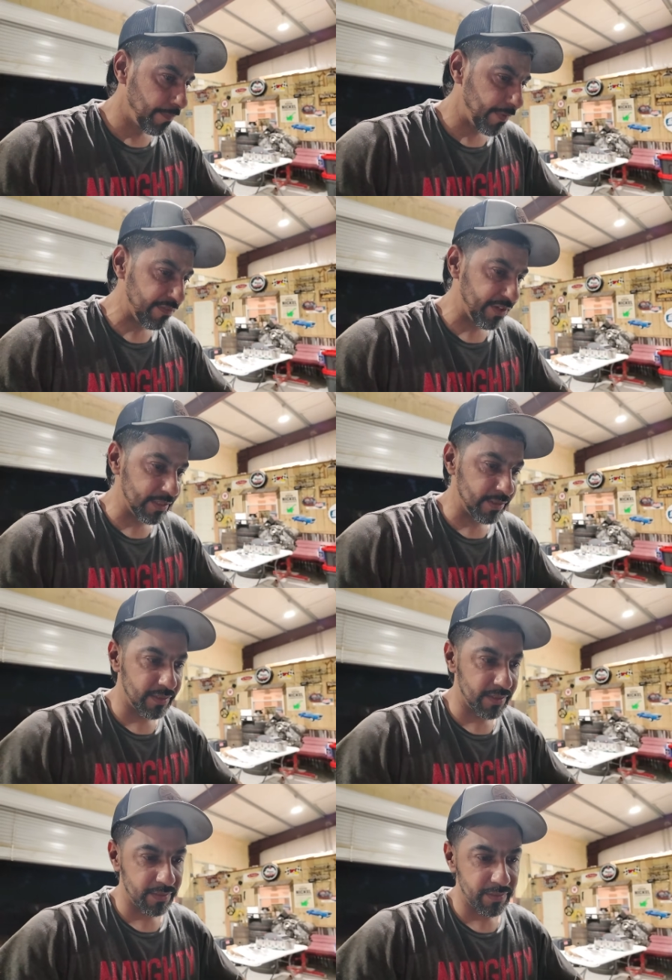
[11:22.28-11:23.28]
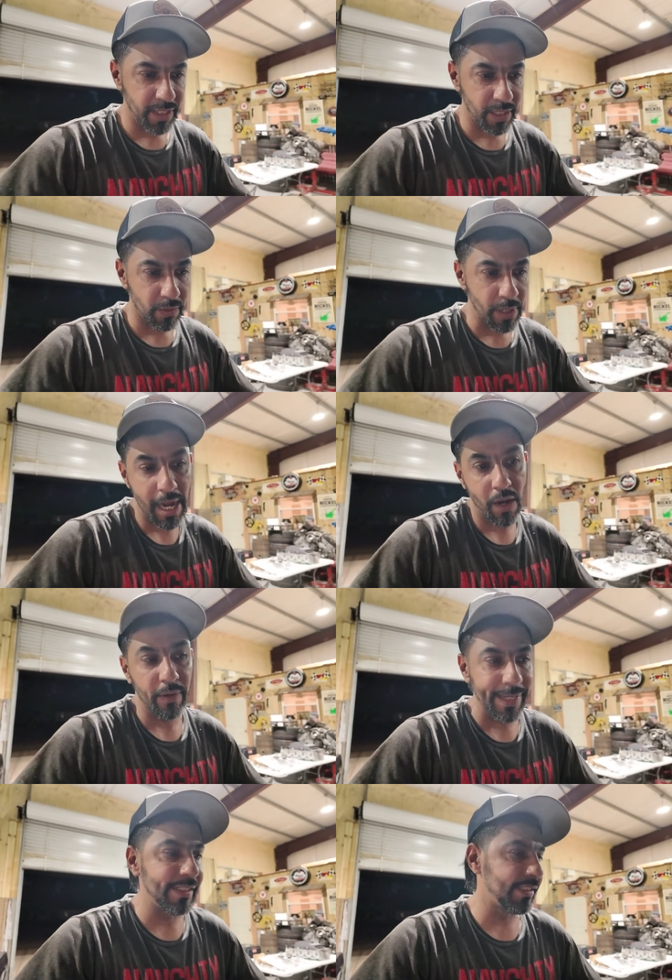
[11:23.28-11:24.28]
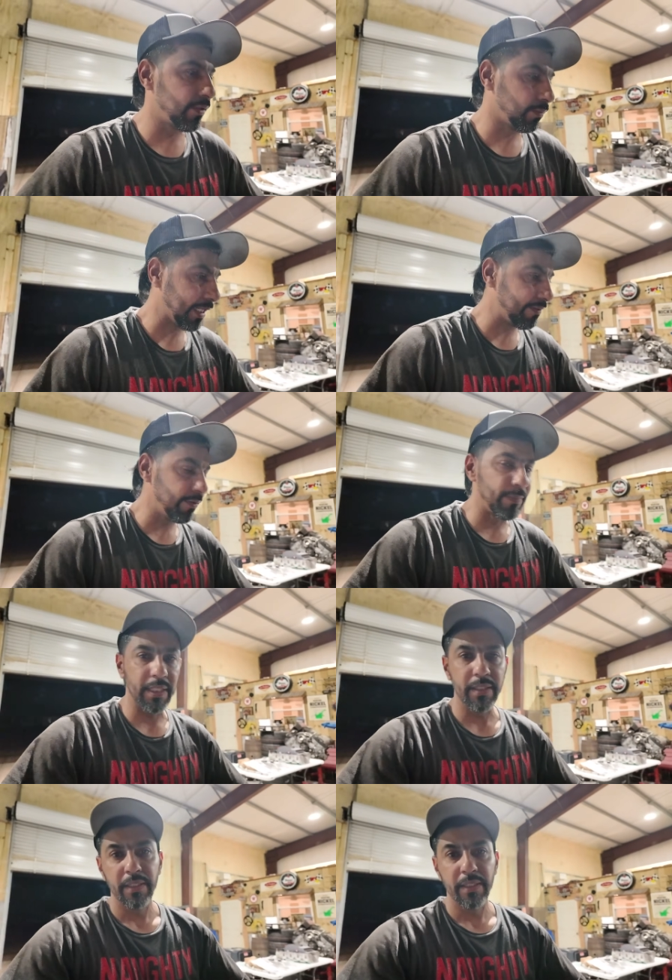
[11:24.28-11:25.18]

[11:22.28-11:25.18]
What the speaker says: if it's, you know, how is it or whatever, but